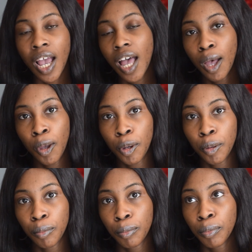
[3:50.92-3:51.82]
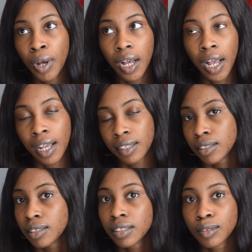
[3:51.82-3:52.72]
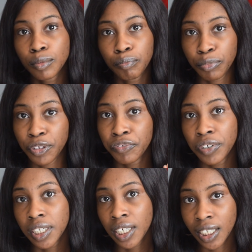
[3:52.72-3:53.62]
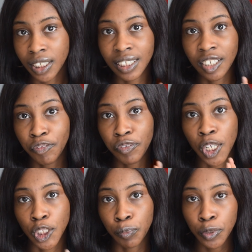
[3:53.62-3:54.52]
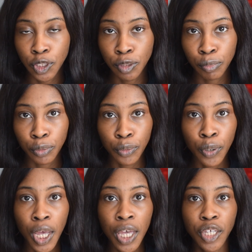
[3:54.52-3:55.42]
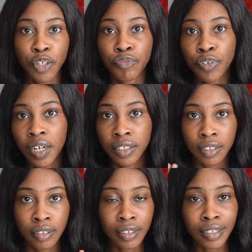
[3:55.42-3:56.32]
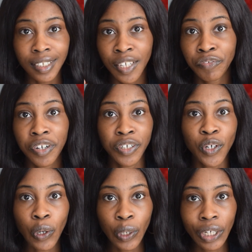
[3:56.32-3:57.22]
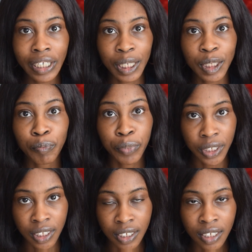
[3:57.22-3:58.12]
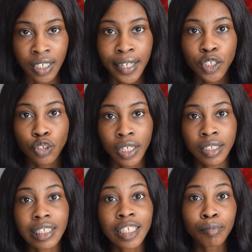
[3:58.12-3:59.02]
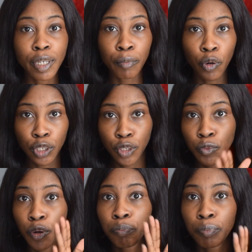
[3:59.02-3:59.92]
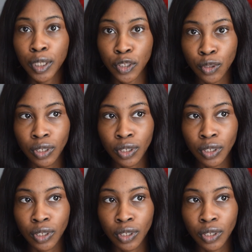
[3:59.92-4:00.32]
as perfectly safe as possible. If you are not a very organized person, try to keep them all in one place, so